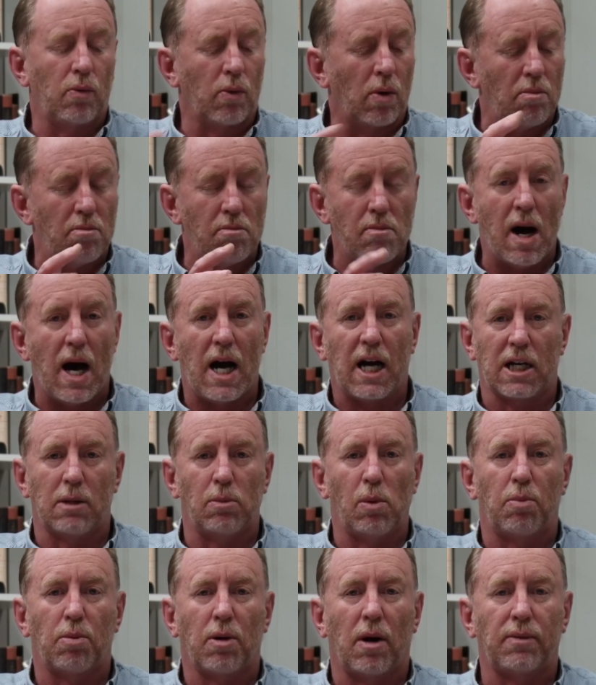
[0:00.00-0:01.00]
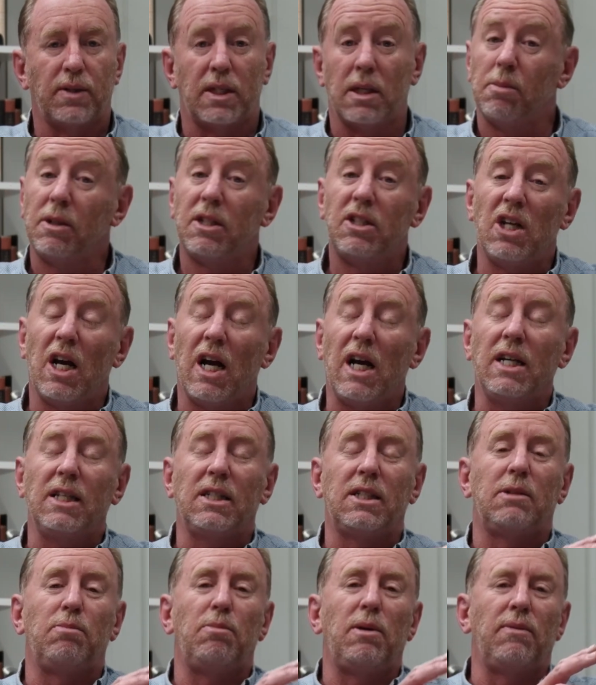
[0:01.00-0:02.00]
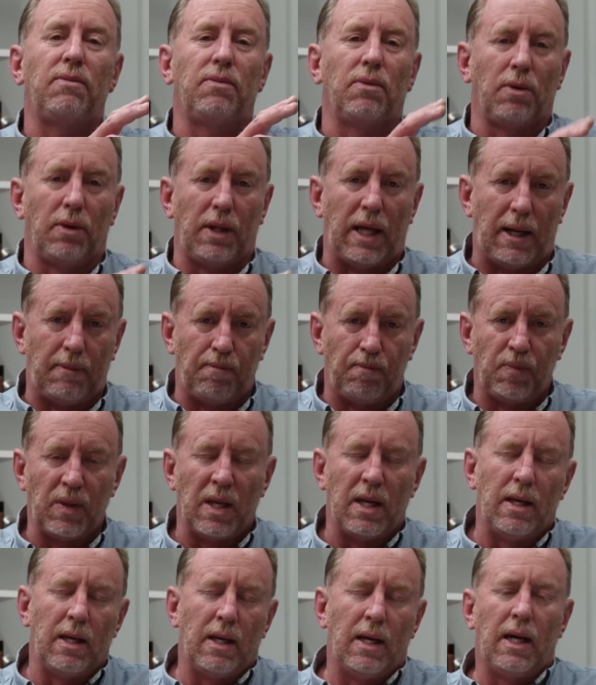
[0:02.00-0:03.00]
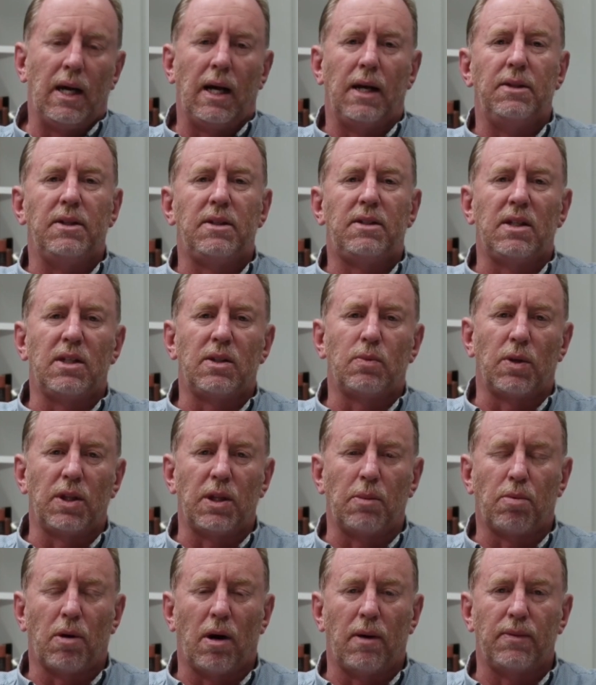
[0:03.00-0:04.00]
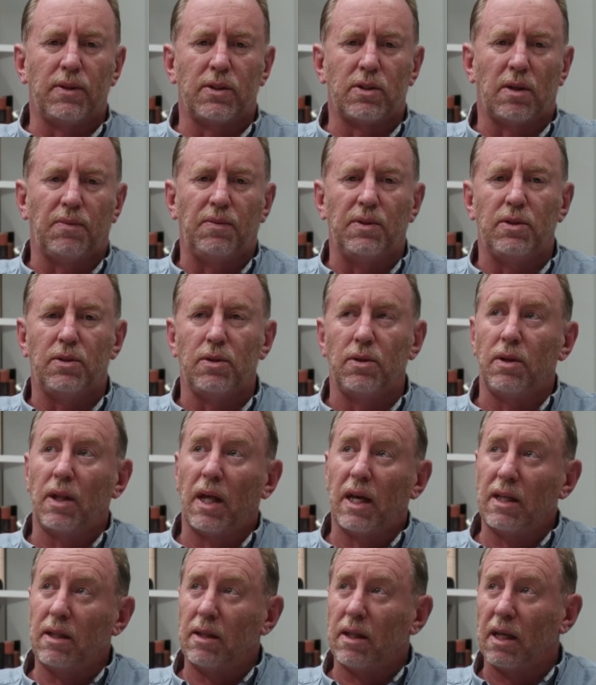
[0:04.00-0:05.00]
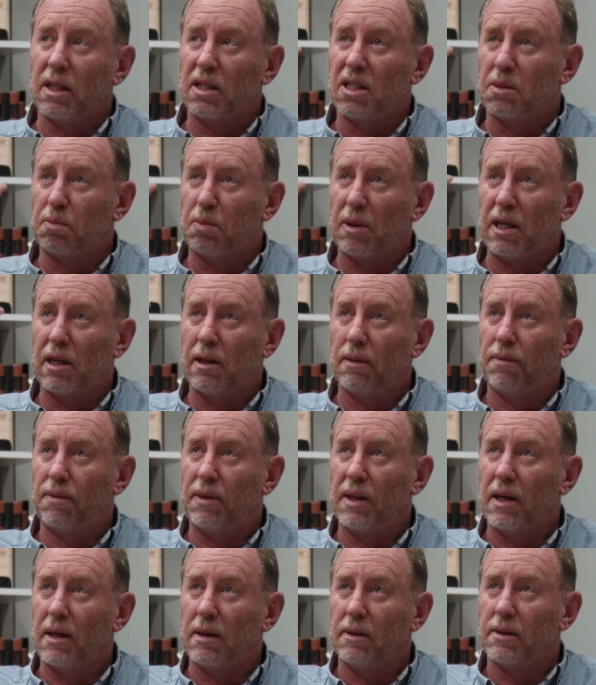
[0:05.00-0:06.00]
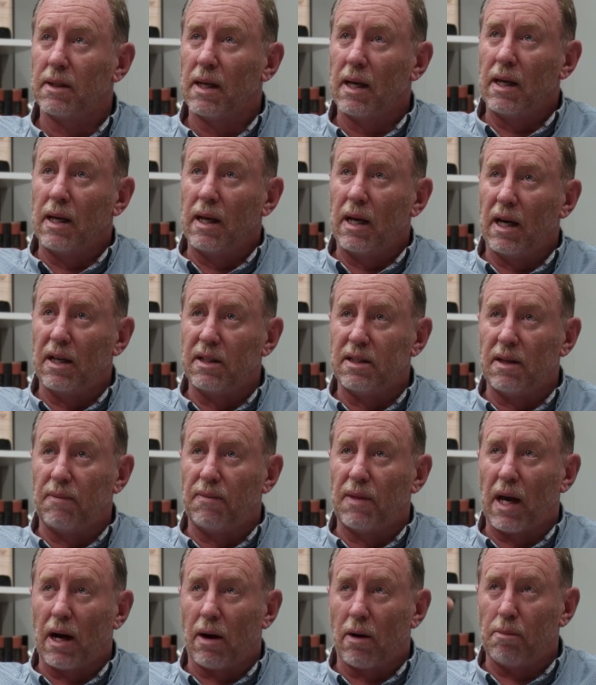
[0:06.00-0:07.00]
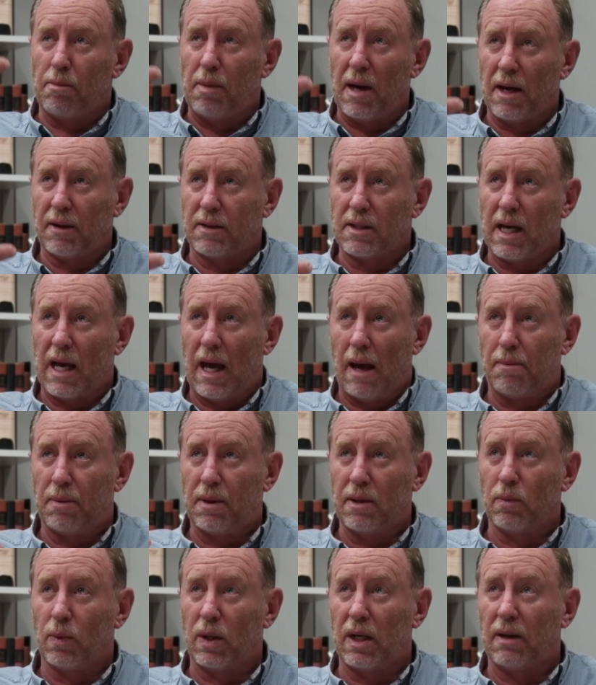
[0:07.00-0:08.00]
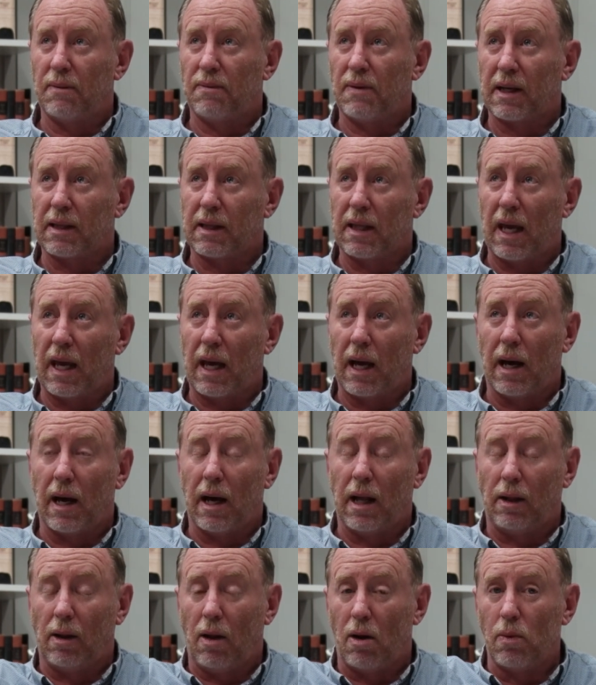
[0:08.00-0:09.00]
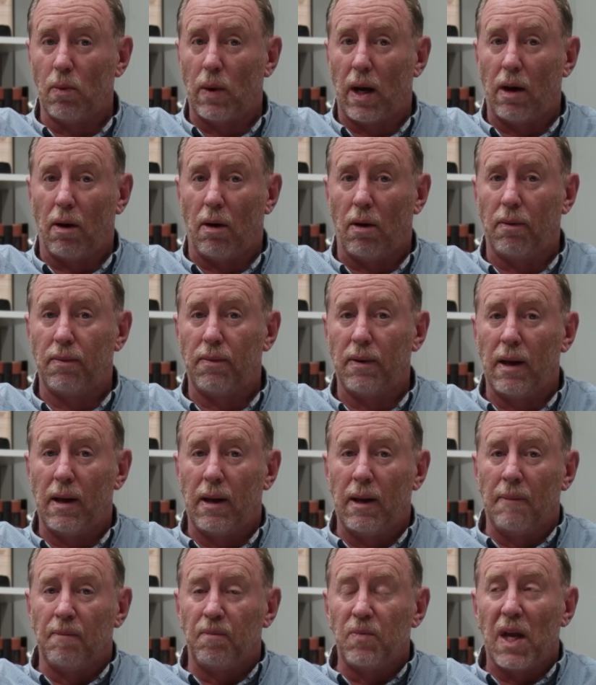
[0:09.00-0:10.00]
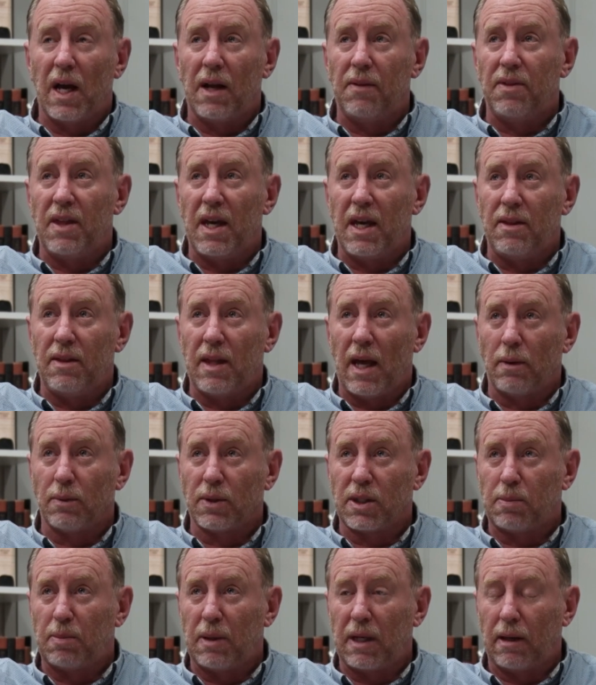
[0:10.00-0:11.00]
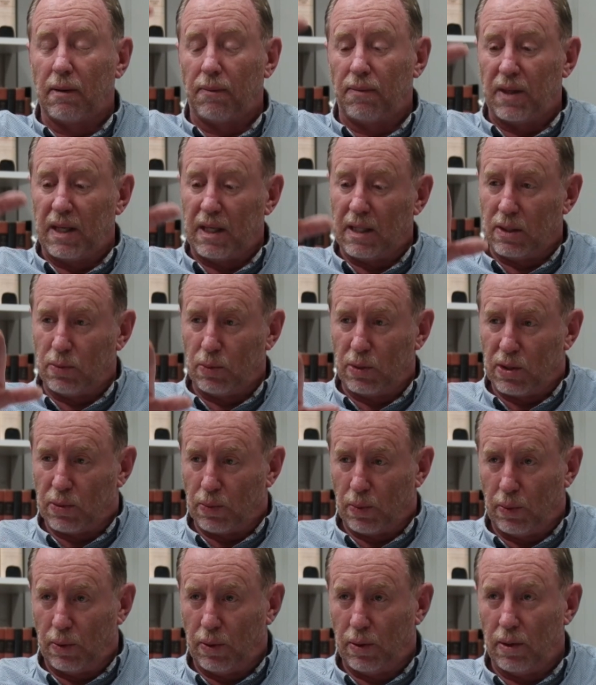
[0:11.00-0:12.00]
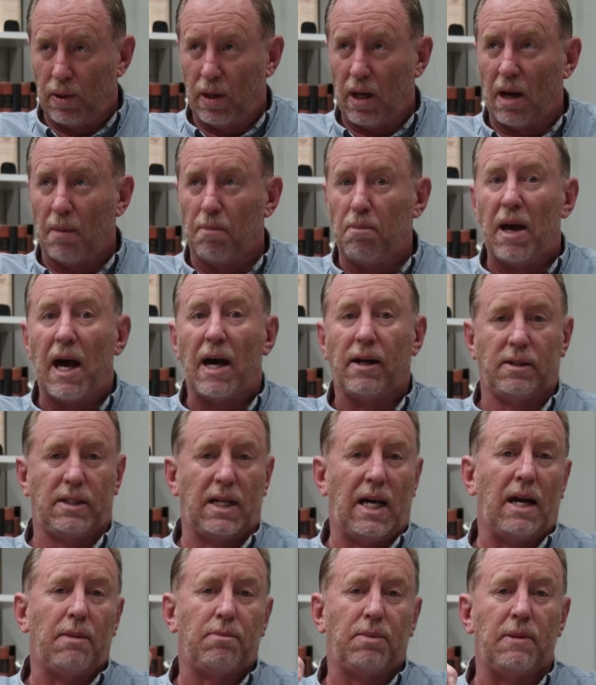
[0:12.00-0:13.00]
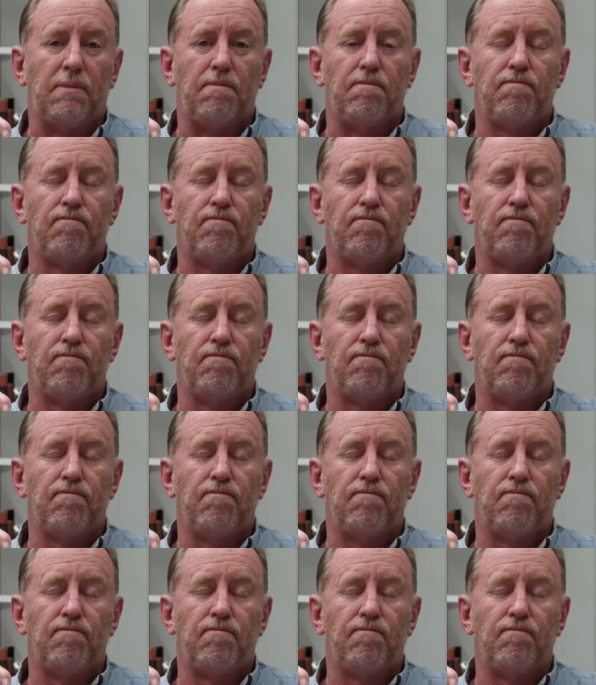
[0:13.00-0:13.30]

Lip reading: Remarkable prophecy. But just before that, and this is what the prophets often do, they speak of things as if they are about to happen, when in fact they are a long way off, and then they will speak of things which were about to happen.